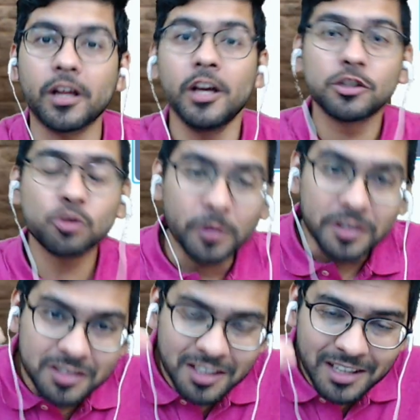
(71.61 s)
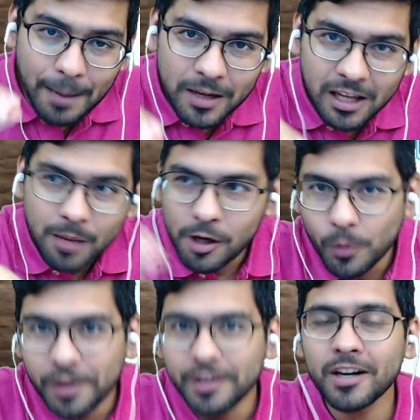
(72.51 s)
so is it applicable to
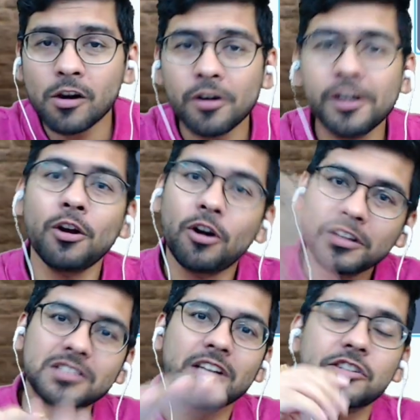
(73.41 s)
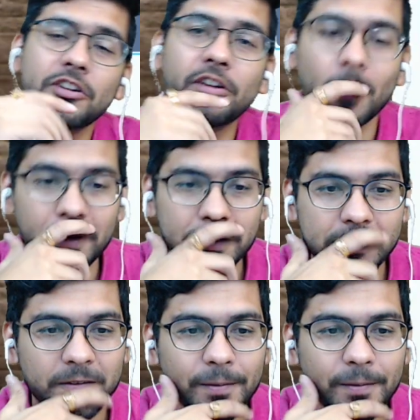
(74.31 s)
internal audit or the statutory audits?